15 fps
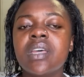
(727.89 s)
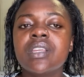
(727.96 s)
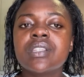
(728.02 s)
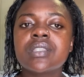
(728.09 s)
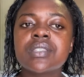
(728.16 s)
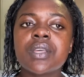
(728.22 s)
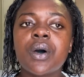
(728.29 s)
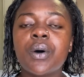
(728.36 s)

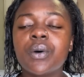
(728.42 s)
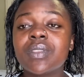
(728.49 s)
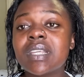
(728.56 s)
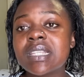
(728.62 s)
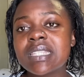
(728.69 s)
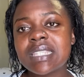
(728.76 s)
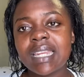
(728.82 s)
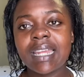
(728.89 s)
So
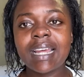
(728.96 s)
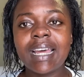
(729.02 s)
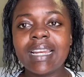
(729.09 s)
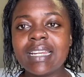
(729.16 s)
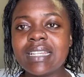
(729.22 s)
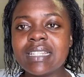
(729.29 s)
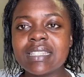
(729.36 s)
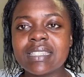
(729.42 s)
this
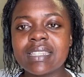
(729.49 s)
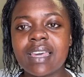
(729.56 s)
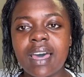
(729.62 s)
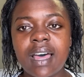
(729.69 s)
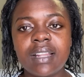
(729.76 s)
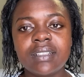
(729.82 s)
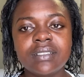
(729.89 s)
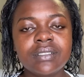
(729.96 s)
Senegalese
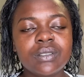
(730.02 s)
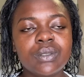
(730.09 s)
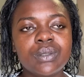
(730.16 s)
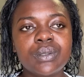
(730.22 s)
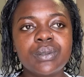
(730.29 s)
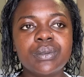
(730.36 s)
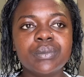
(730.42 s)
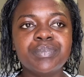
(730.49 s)
girl
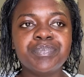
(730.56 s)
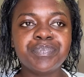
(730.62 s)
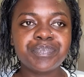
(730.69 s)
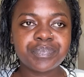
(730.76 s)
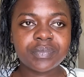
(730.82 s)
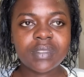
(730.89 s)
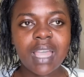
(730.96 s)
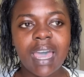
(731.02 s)
who
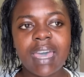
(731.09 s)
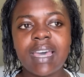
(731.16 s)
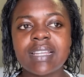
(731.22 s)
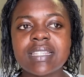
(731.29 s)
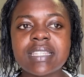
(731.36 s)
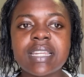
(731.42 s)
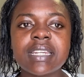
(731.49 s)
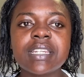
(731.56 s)
I
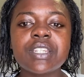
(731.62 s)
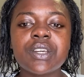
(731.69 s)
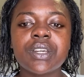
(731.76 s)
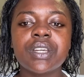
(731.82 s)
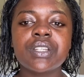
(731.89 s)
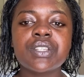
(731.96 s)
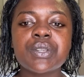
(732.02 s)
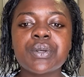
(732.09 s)
had started
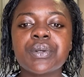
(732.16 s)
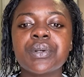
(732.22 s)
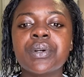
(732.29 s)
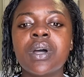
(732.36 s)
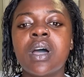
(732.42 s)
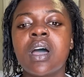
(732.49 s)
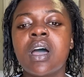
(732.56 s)
talking to,